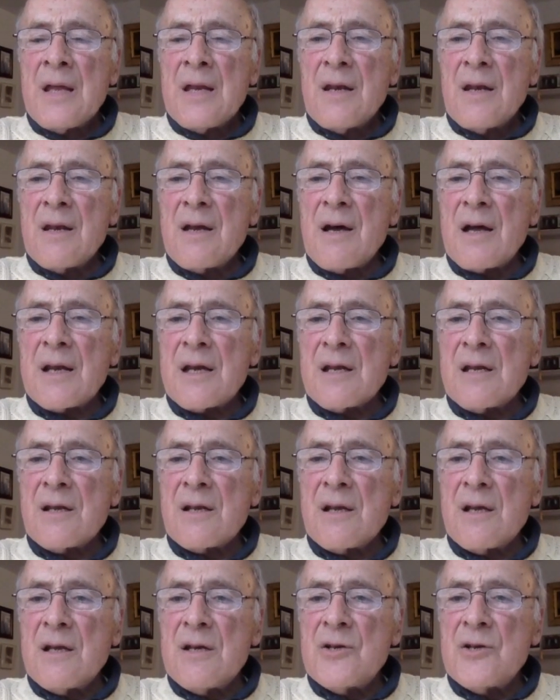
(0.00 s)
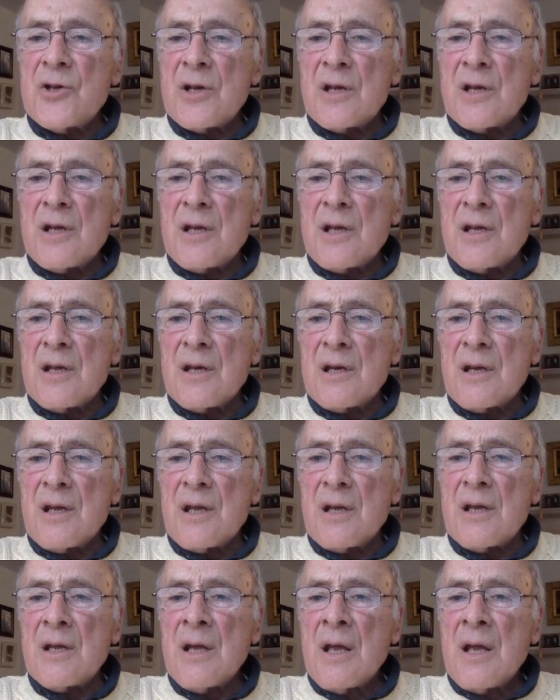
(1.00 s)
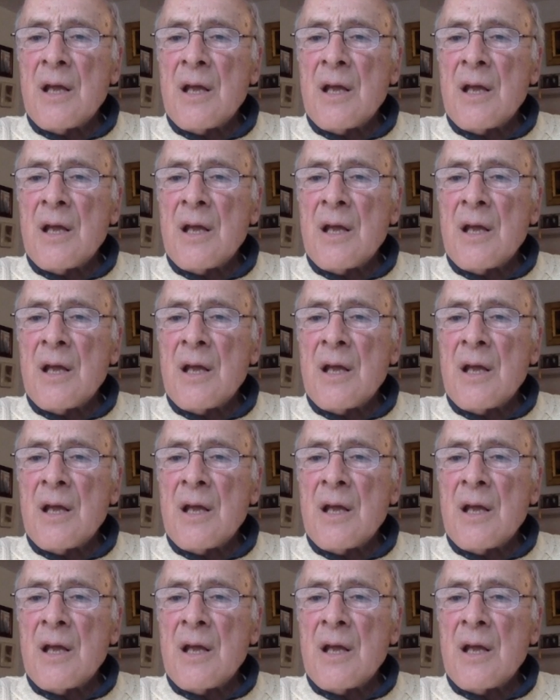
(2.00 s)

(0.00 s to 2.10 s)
not engaging in a,